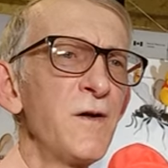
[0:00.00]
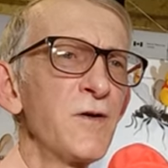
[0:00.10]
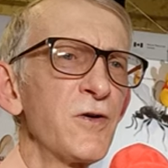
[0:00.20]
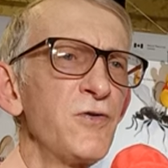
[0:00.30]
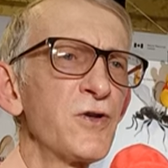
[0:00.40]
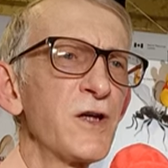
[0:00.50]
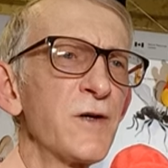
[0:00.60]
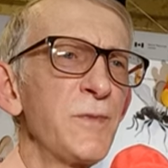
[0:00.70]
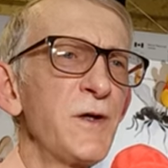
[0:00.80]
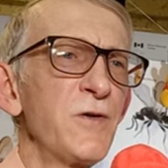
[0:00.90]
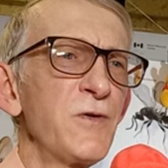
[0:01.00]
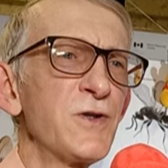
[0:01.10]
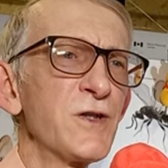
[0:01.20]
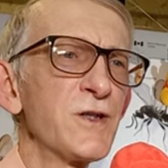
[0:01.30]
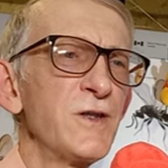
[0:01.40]
Huge caterpillar,
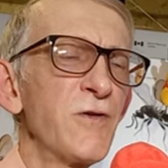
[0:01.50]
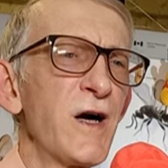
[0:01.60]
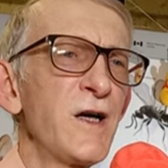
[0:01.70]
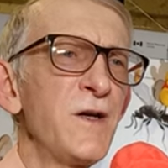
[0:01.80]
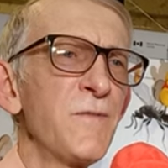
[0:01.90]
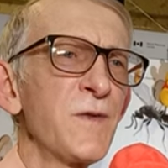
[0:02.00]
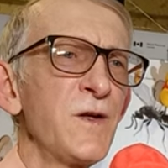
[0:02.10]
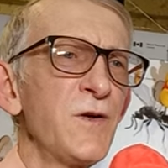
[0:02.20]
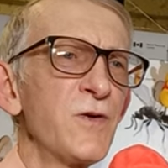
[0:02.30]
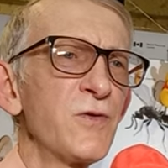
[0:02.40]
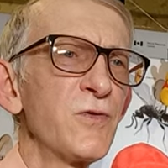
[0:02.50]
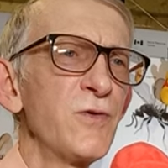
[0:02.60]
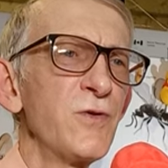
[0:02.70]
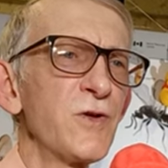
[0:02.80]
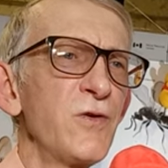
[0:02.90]
which is dry,
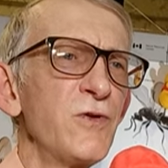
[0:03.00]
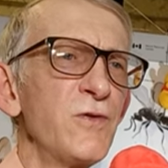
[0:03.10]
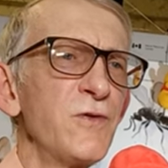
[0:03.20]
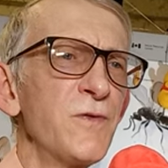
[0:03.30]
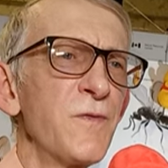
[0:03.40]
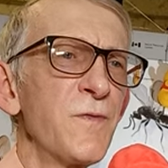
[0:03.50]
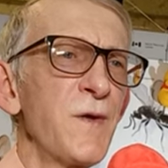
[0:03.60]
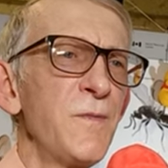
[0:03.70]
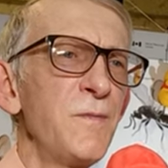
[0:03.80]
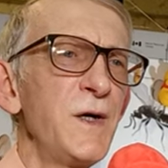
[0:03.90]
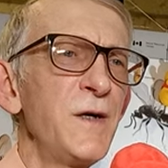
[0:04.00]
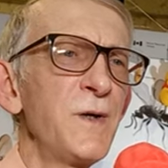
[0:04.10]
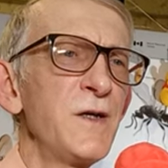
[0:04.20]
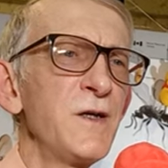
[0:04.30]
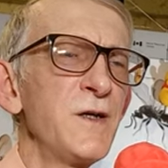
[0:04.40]
including
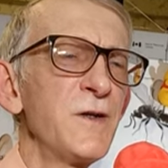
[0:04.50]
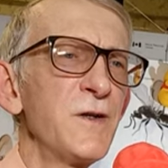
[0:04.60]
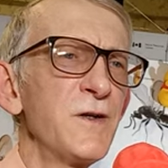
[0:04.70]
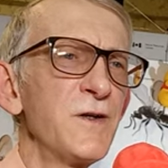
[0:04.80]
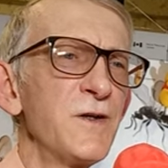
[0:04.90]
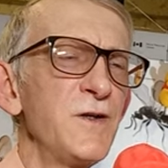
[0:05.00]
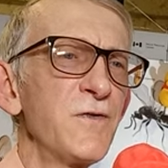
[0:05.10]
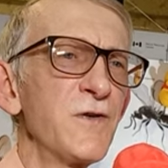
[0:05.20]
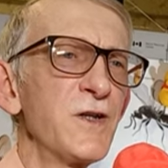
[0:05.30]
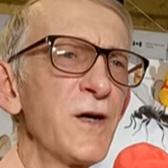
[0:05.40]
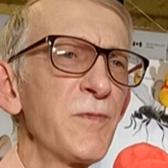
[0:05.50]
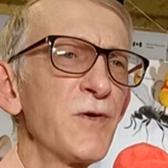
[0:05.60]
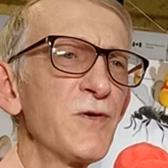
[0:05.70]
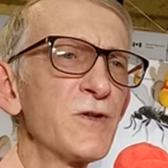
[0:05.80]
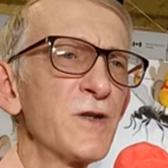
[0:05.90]
many different
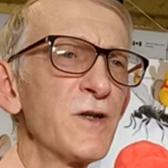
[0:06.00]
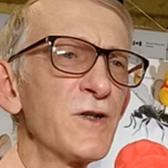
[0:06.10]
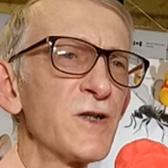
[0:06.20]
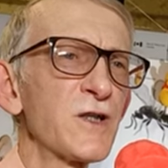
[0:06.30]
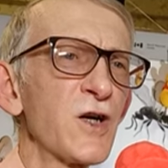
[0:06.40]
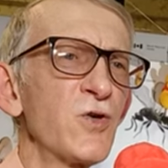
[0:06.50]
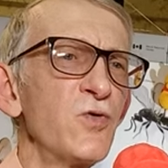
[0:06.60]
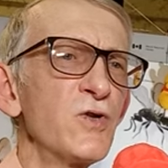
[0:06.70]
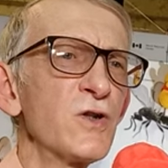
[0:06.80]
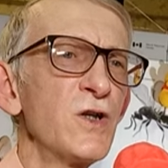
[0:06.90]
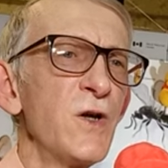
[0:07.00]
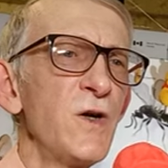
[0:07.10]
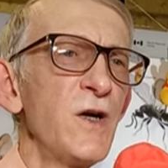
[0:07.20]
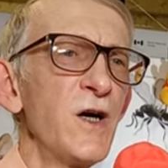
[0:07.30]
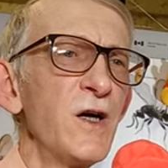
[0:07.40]
embryos and just cocoons.
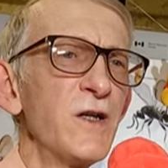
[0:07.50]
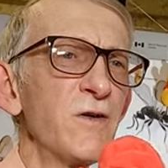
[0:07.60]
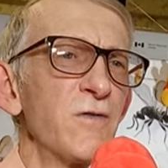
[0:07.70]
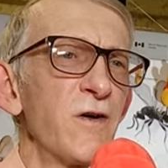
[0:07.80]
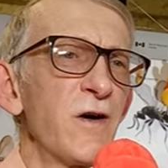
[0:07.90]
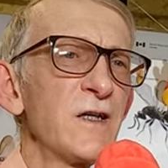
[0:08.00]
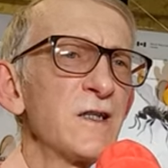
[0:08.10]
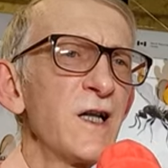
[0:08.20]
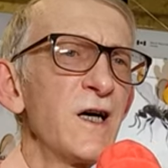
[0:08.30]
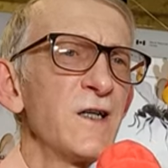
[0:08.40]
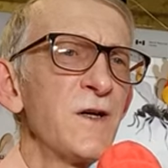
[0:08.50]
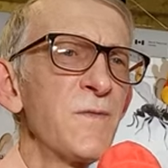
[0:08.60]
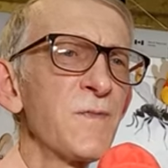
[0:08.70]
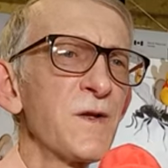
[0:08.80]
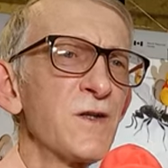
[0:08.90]
And on the right slide,
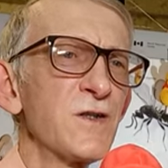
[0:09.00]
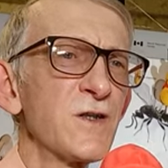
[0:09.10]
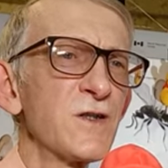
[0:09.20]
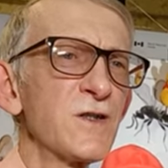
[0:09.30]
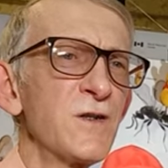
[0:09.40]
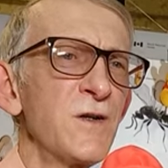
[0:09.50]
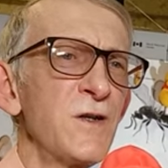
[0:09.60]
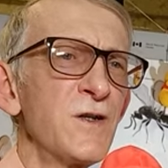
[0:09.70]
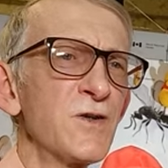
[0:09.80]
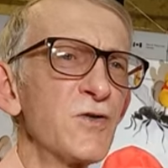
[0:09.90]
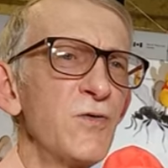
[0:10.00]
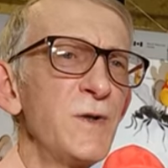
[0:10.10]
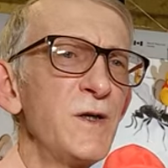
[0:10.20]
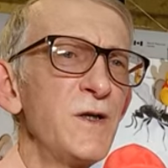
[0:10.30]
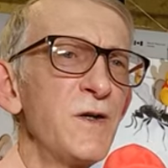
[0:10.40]
just so
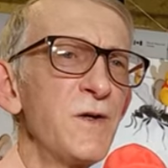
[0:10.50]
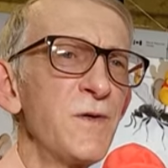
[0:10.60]
many